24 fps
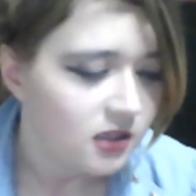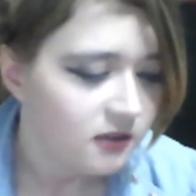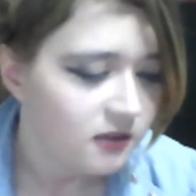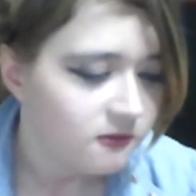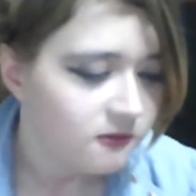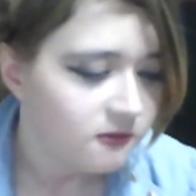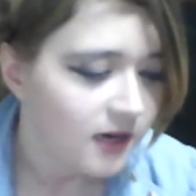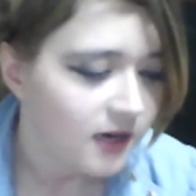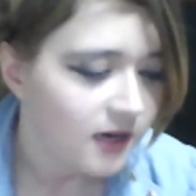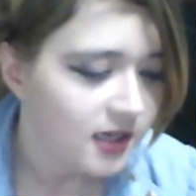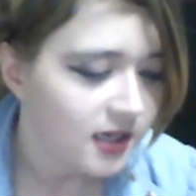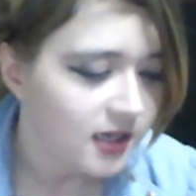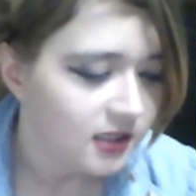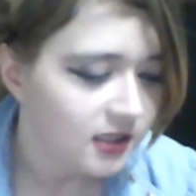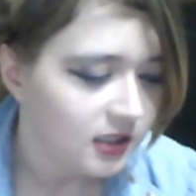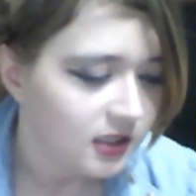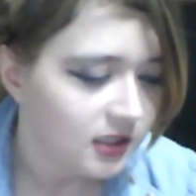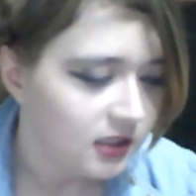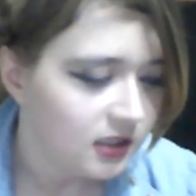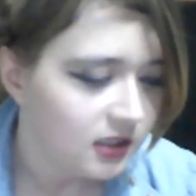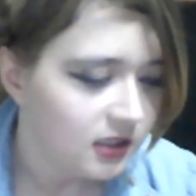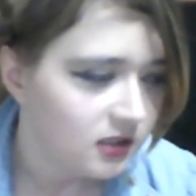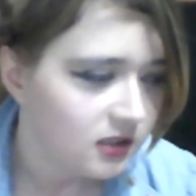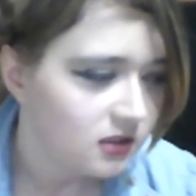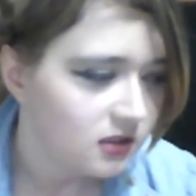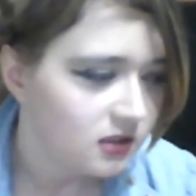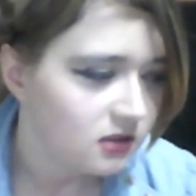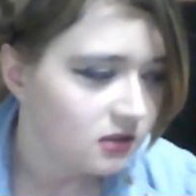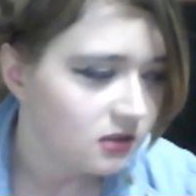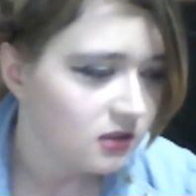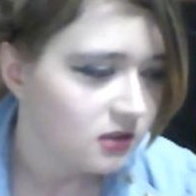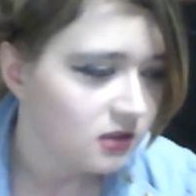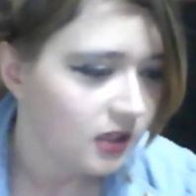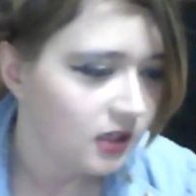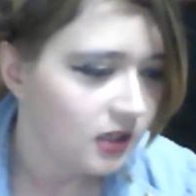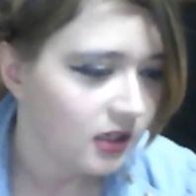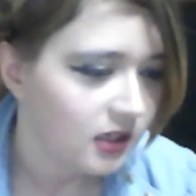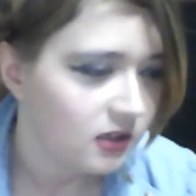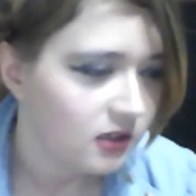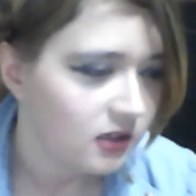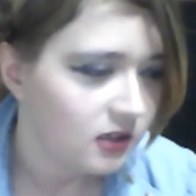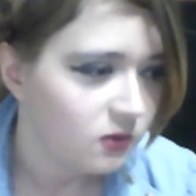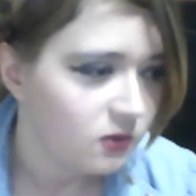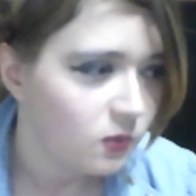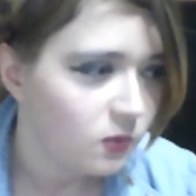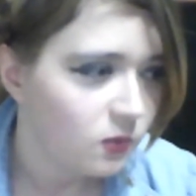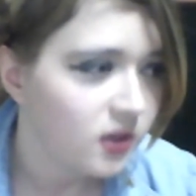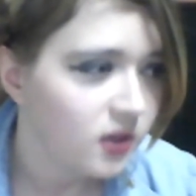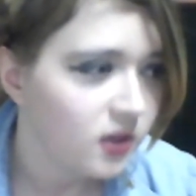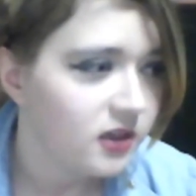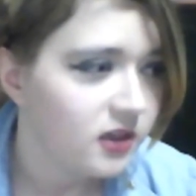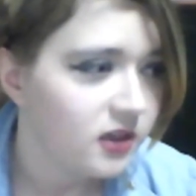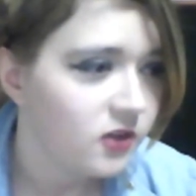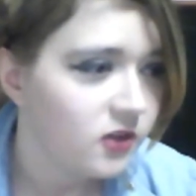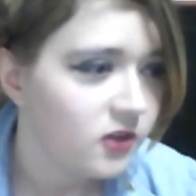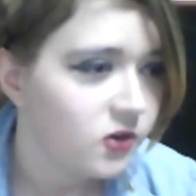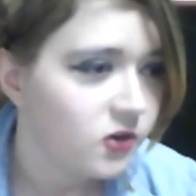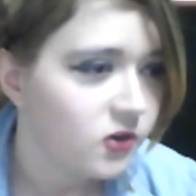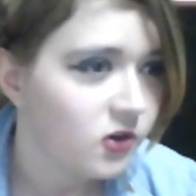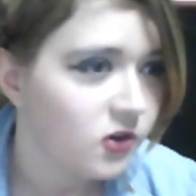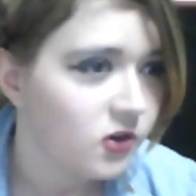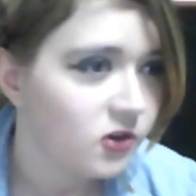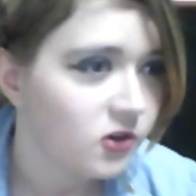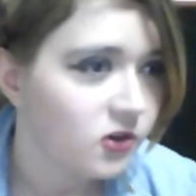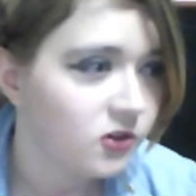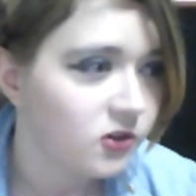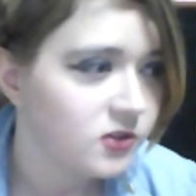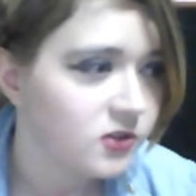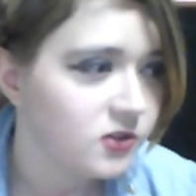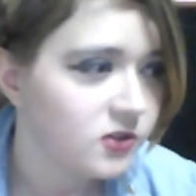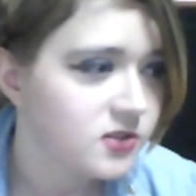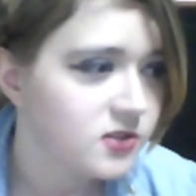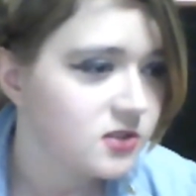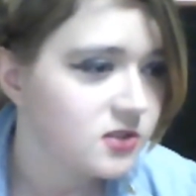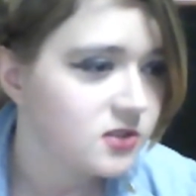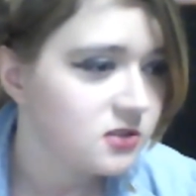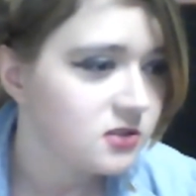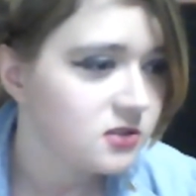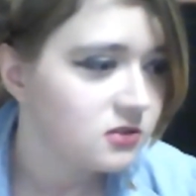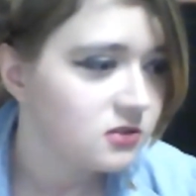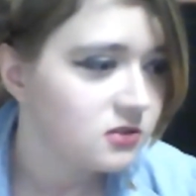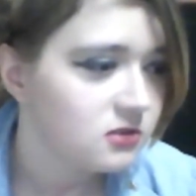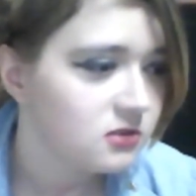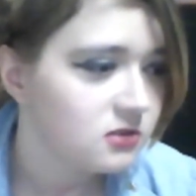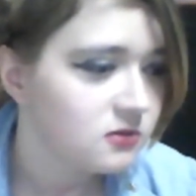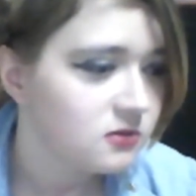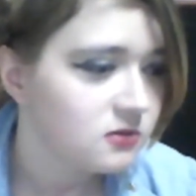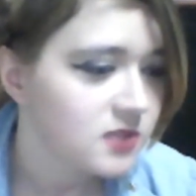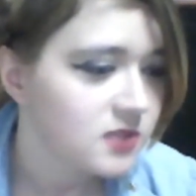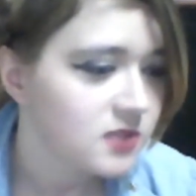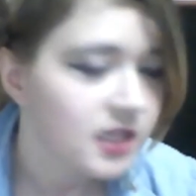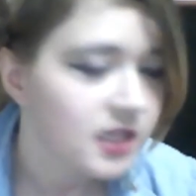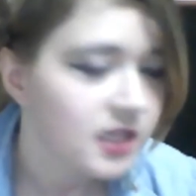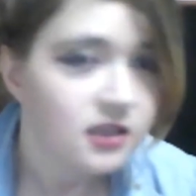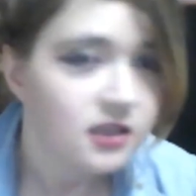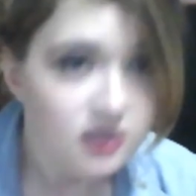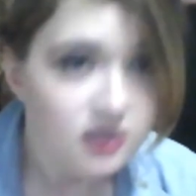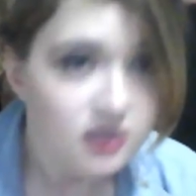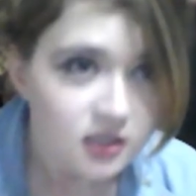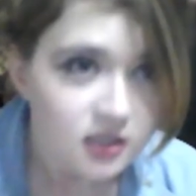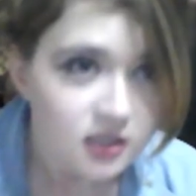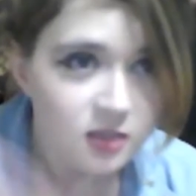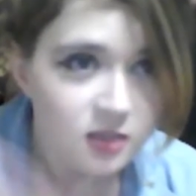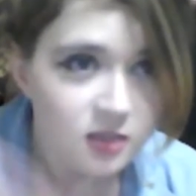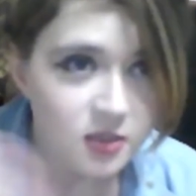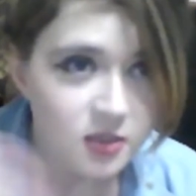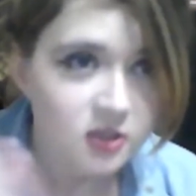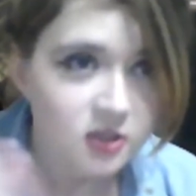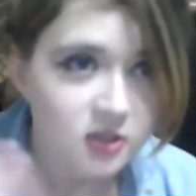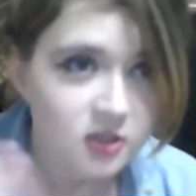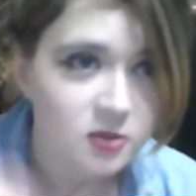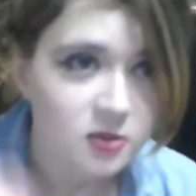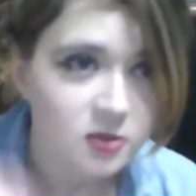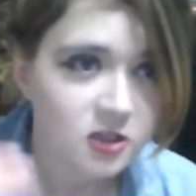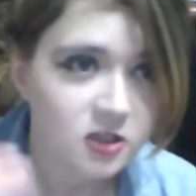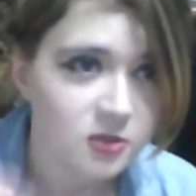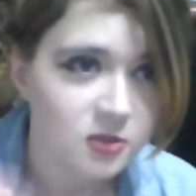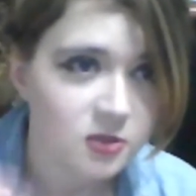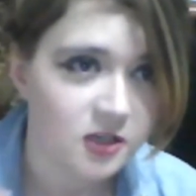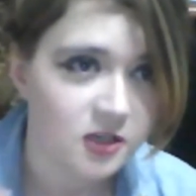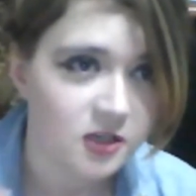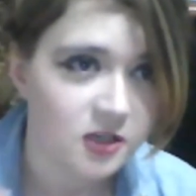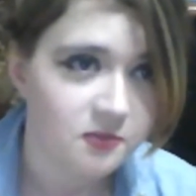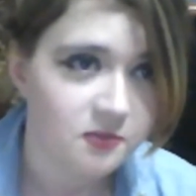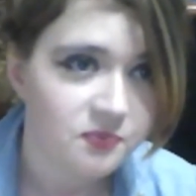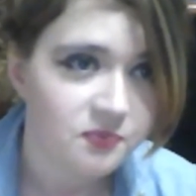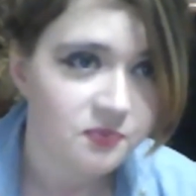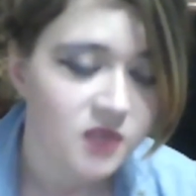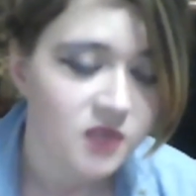Finally, one of the other girls was like, "Come here, come here, come here."